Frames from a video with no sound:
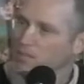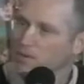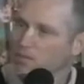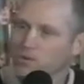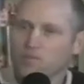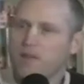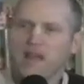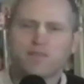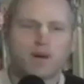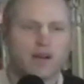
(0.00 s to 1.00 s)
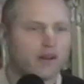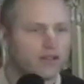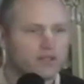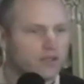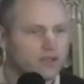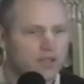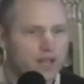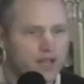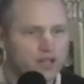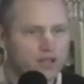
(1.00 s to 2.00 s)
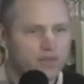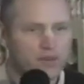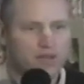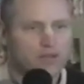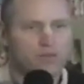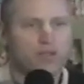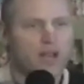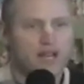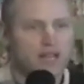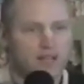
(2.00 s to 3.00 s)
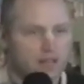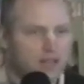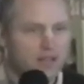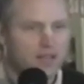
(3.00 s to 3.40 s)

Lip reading: We're made by our association because we're tiny.